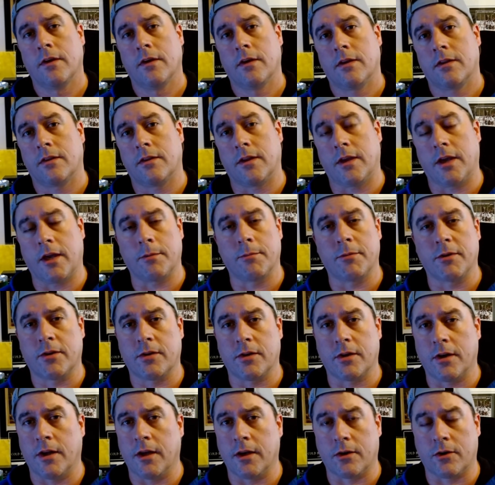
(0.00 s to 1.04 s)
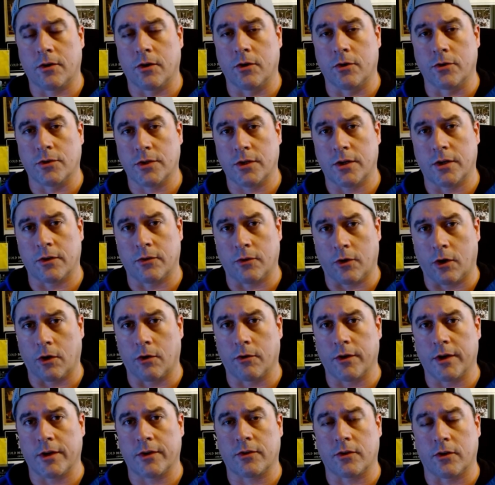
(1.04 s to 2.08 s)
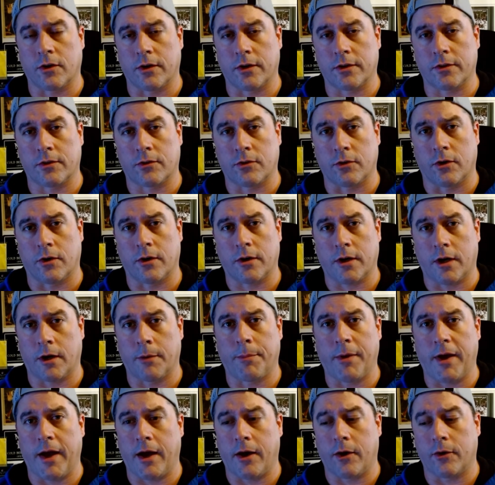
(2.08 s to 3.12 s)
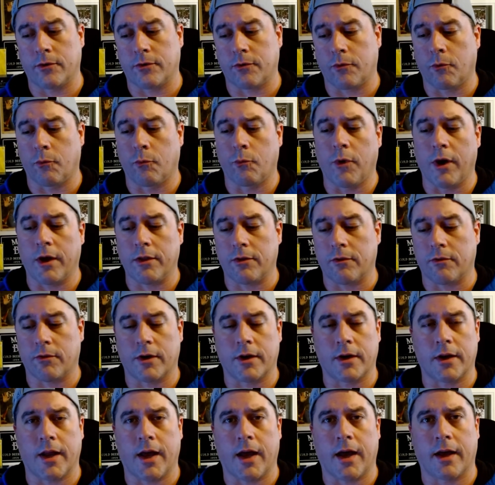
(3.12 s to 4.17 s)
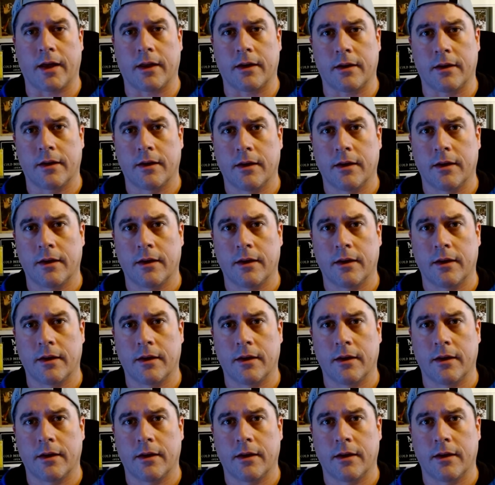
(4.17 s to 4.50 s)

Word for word: The Edmonton head coach is already starting to talk about whether or not